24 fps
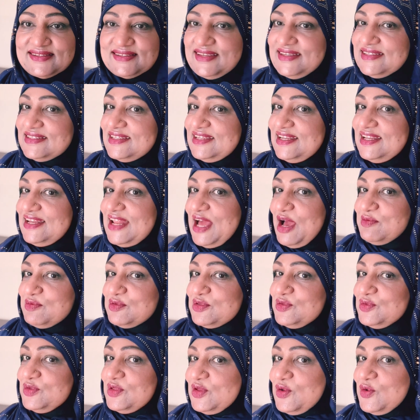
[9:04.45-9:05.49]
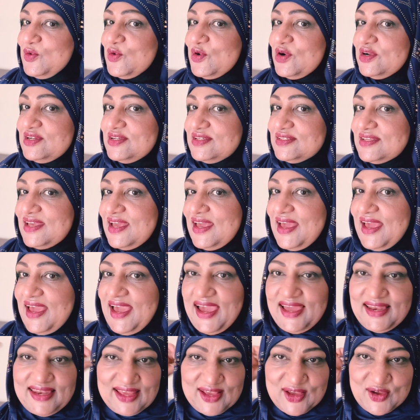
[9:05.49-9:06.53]
Isn't it absolutely gorgeous?
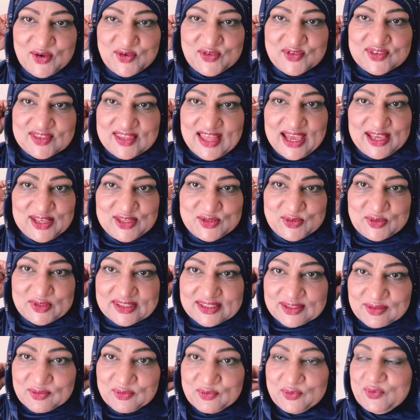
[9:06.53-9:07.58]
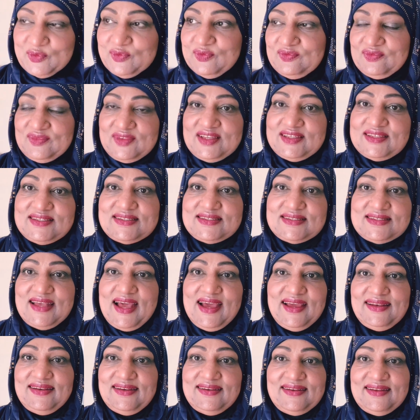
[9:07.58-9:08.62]
And it goes nice with the
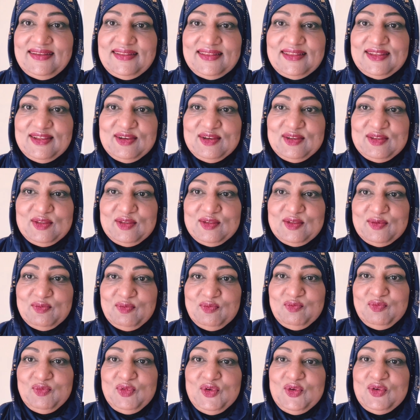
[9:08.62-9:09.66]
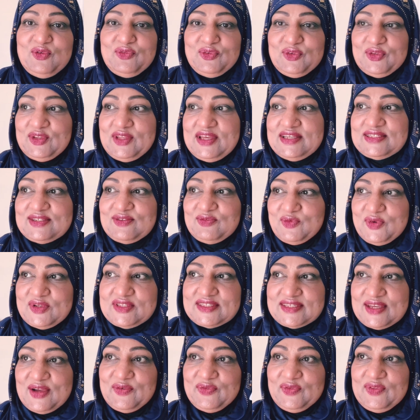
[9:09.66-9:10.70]
sun and the beautifulness of what's
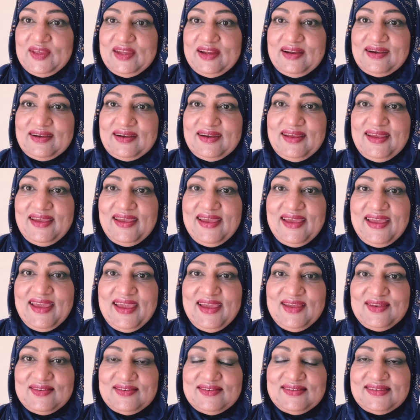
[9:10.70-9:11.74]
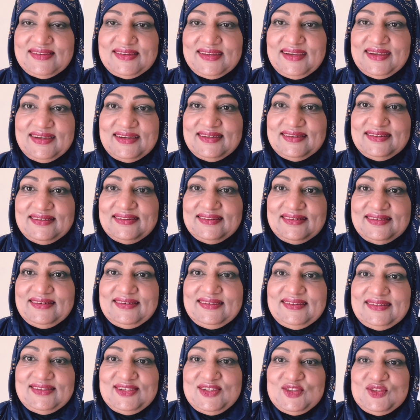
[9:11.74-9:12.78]
out there, and
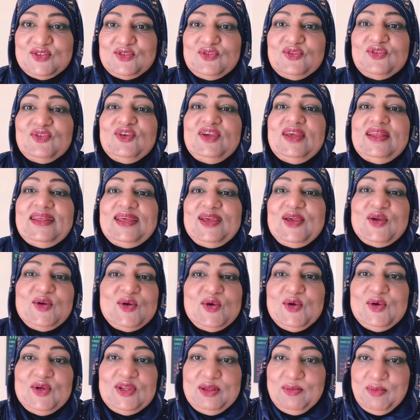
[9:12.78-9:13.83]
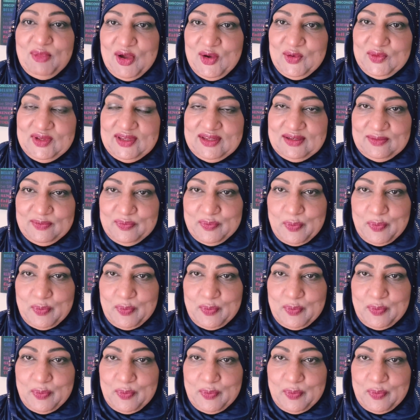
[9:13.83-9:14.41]
just feeling good about it.